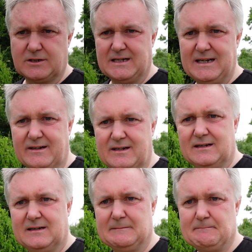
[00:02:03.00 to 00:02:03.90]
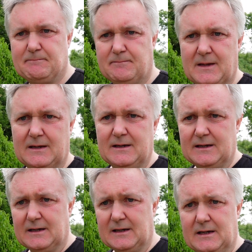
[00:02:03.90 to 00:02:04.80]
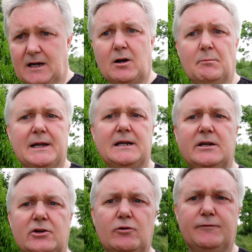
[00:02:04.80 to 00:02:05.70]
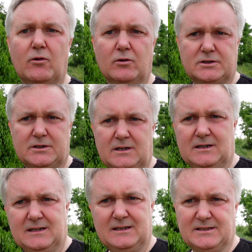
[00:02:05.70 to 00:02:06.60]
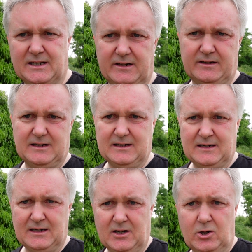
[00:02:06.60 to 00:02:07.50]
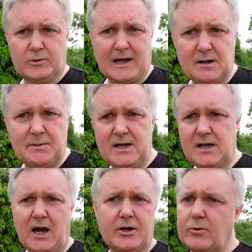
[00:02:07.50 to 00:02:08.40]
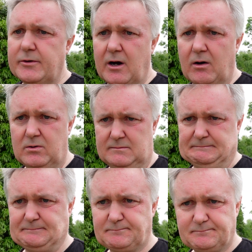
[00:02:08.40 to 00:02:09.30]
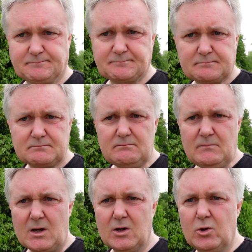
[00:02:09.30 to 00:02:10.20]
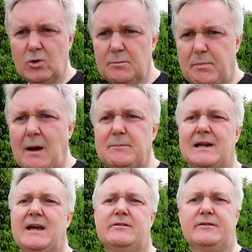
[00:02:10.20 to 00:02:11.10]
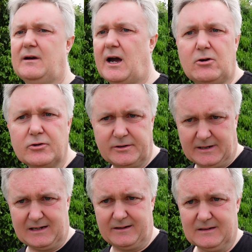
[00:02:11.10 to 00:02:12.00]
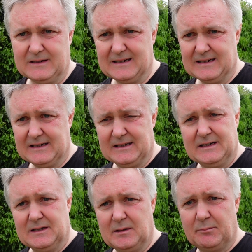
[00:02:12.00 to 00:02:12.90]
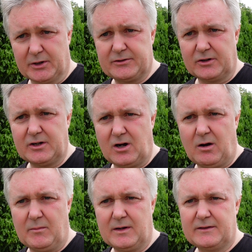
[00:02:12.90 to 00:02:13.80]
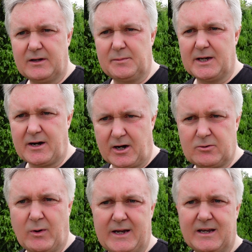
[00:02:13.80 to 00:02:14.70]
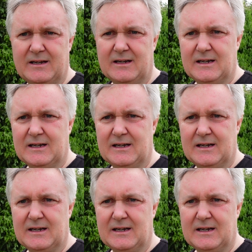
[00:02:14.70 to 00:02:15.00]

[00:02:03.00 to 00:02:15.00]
is needed. A completely new force is needed. Who that'll be, I don't know. Who'll populate it, I couldn't tell you. Uh, but it's going to come. There'll be an earthquake.